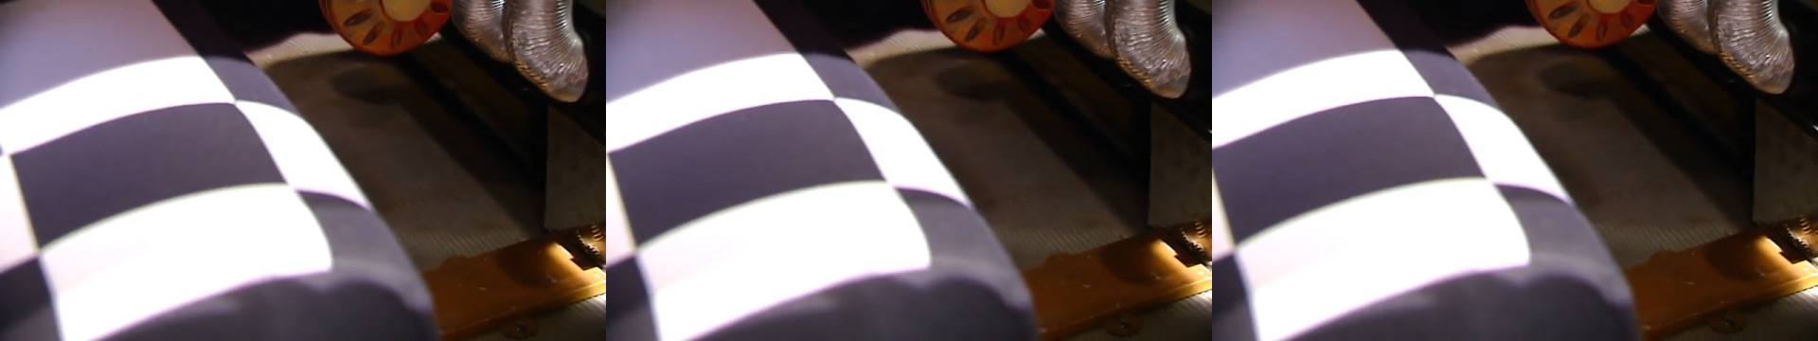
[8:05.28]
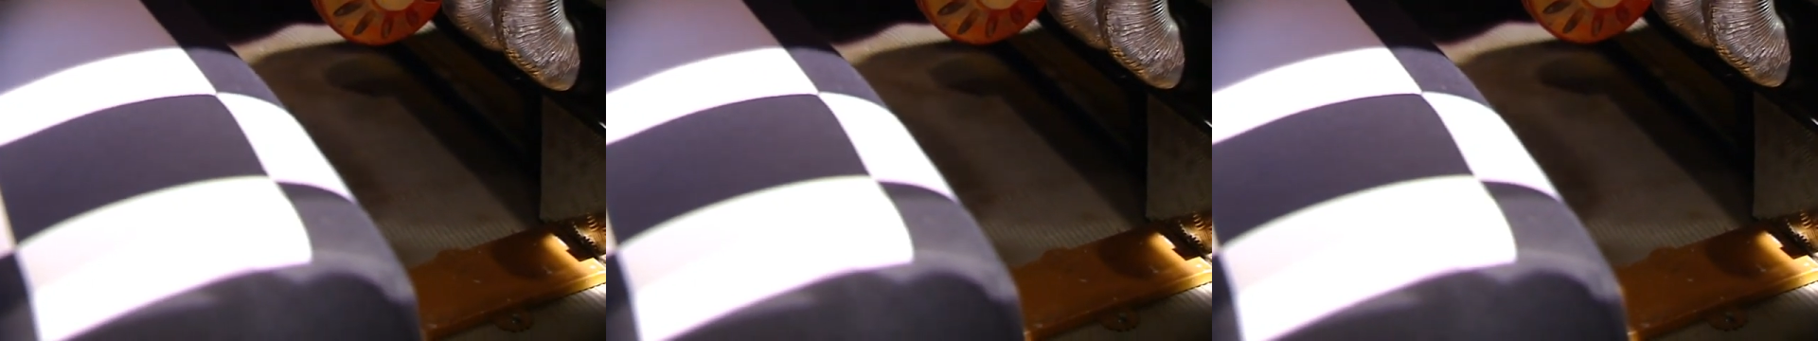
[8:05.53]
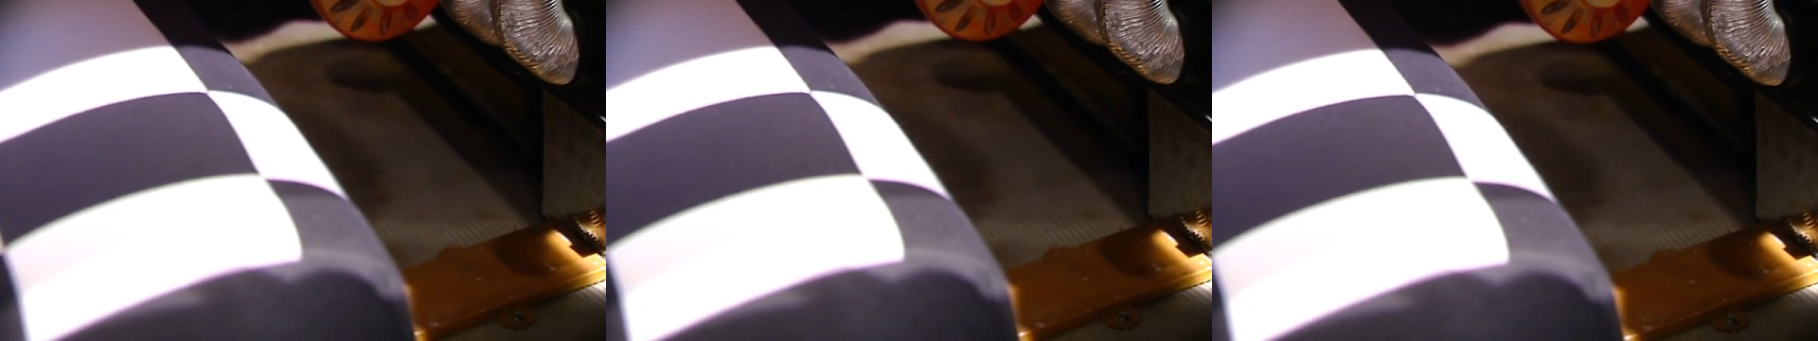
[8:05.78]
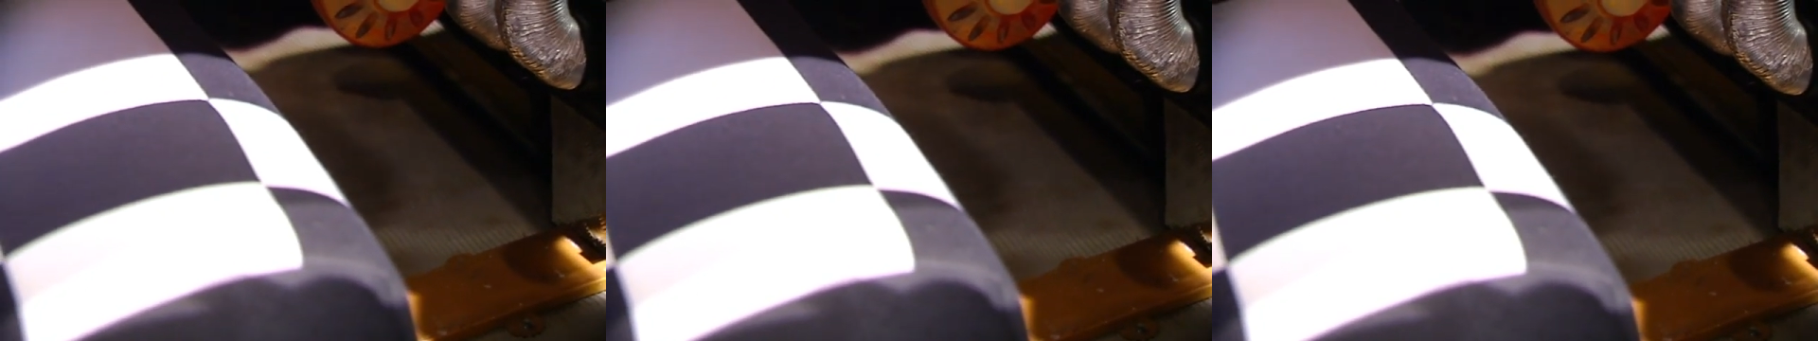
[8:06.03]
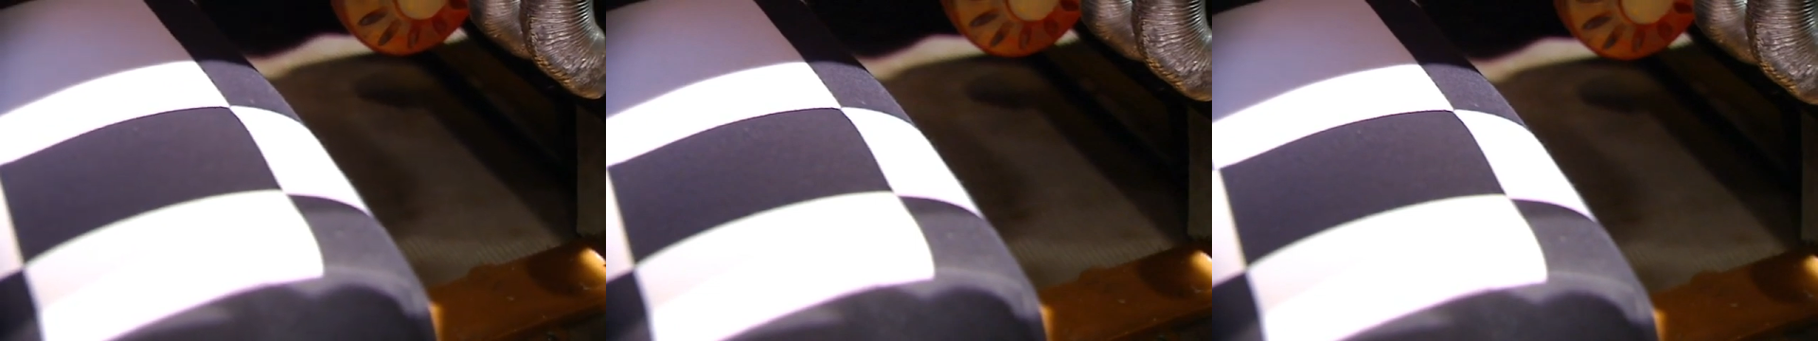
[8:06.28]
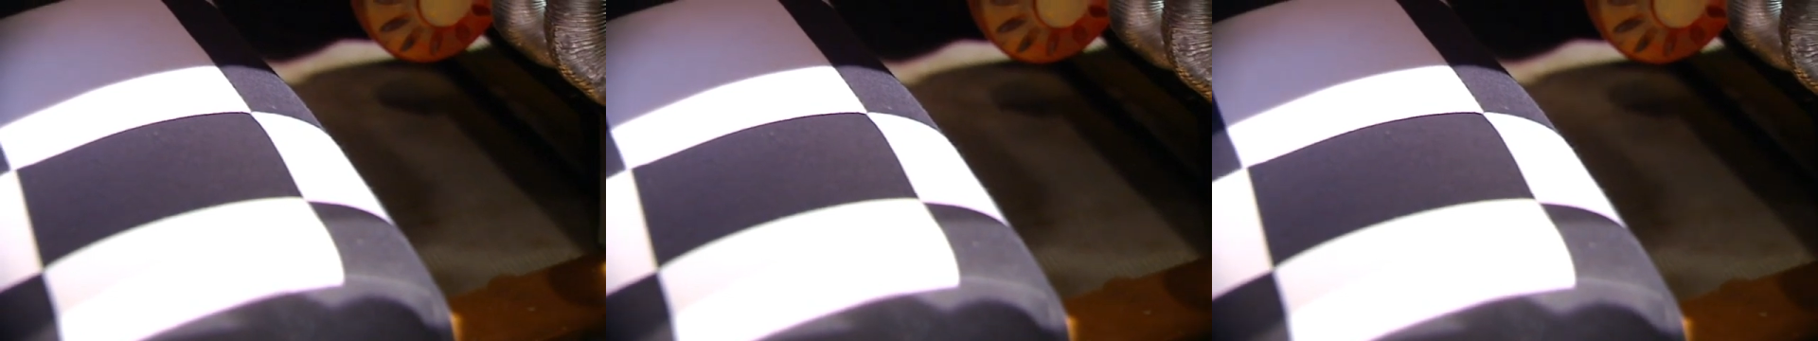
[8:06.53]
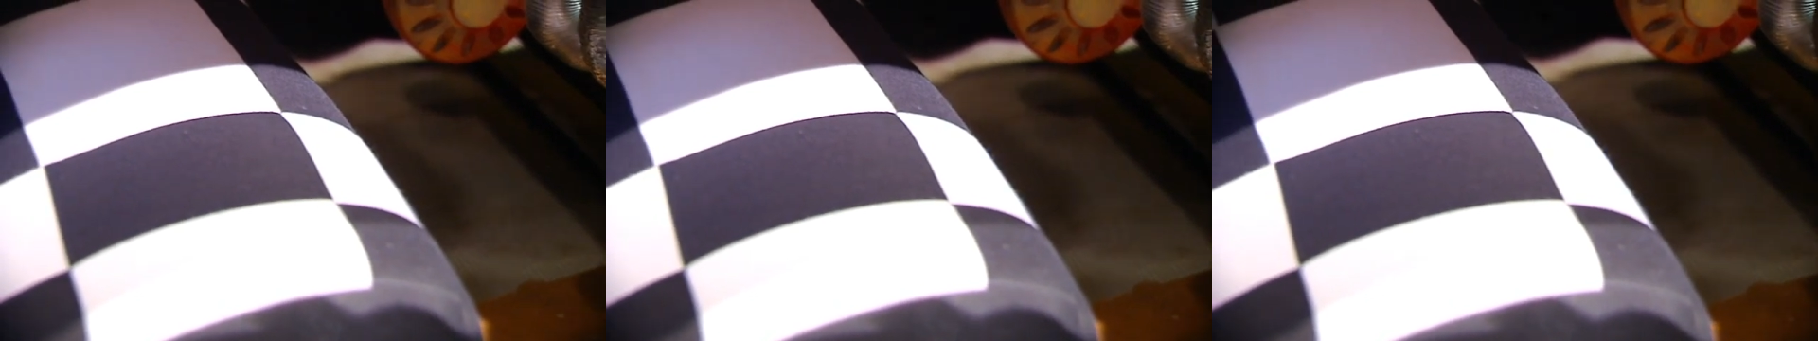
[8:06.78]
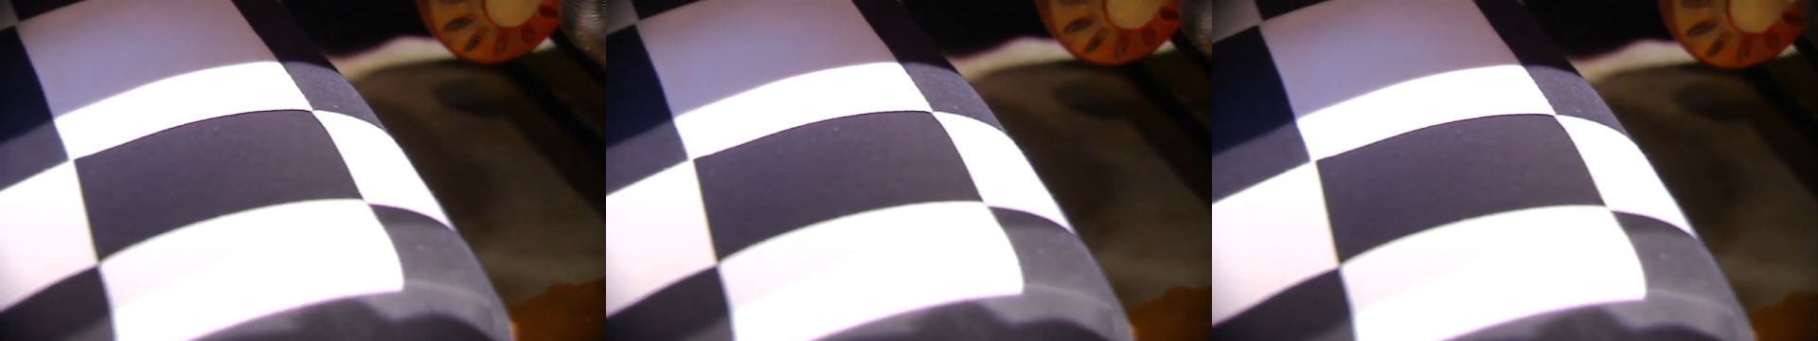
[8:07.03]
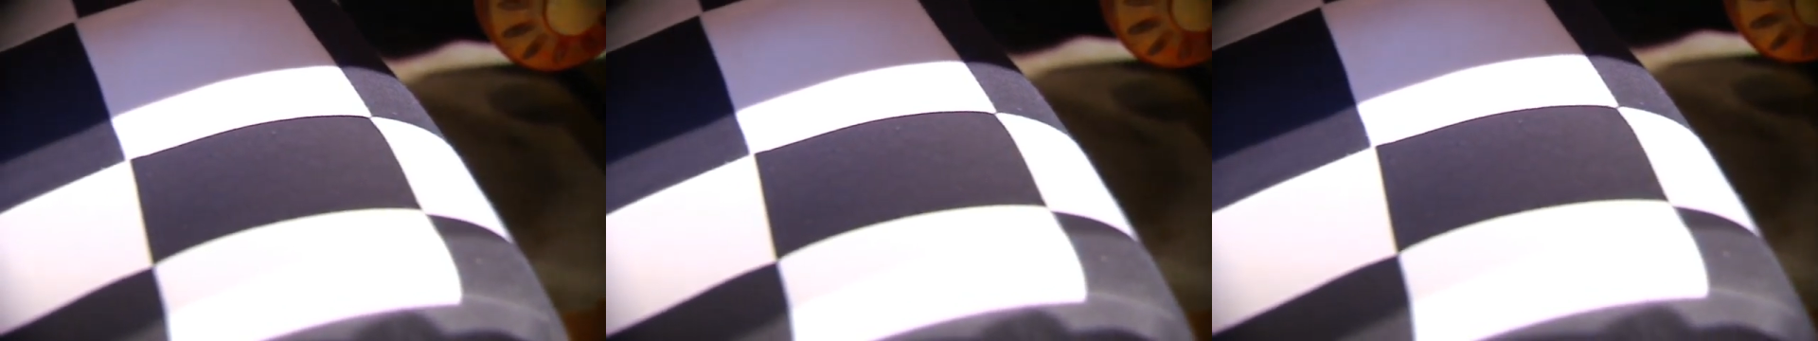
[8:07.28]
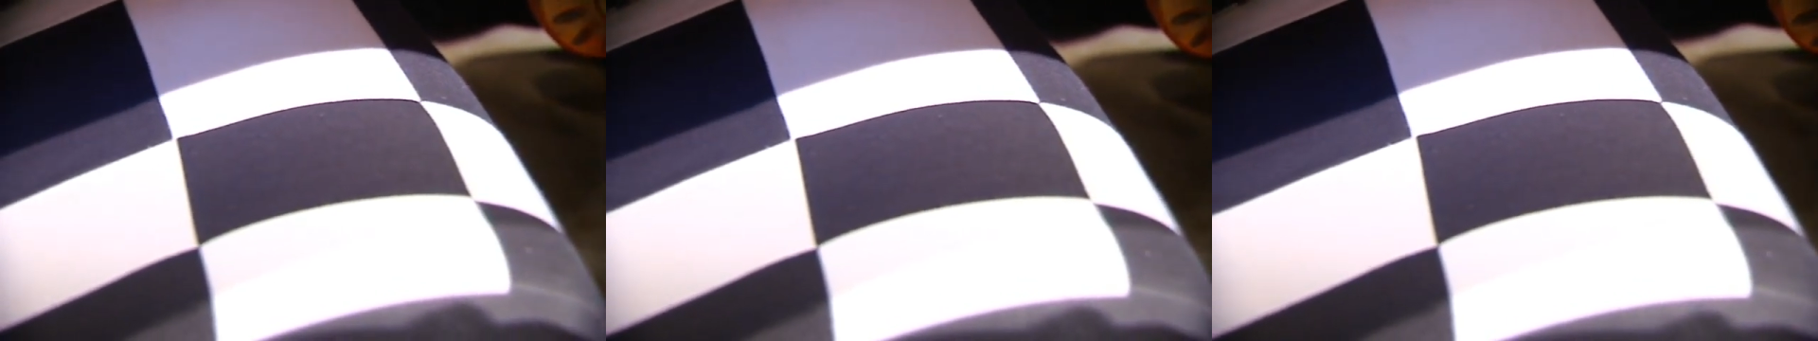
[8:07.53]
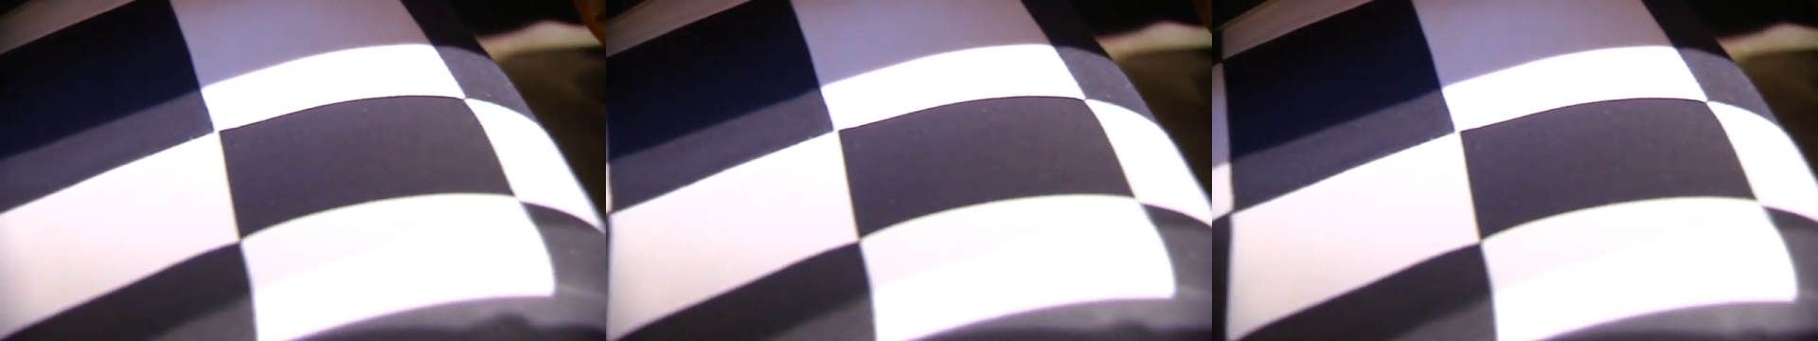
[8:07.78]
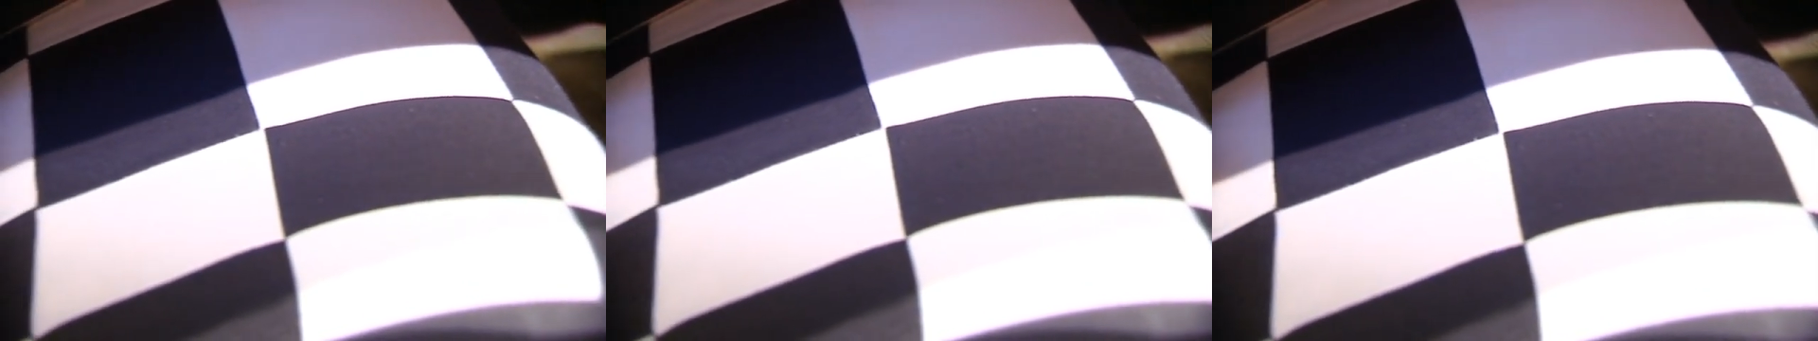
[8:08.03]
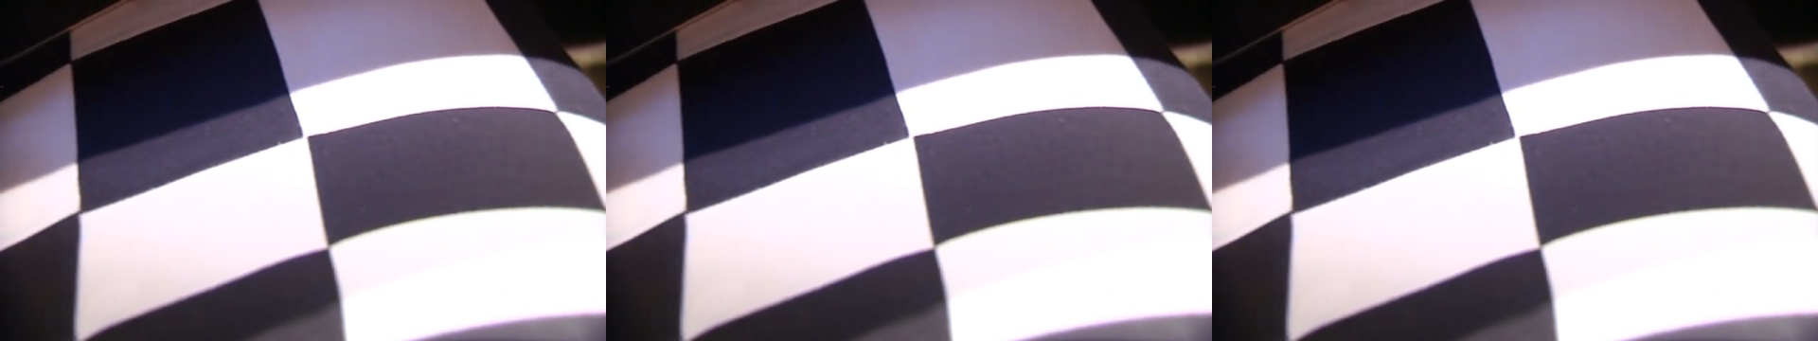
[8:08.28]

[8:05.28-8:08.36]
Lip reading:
Nobody's mouth can be seen.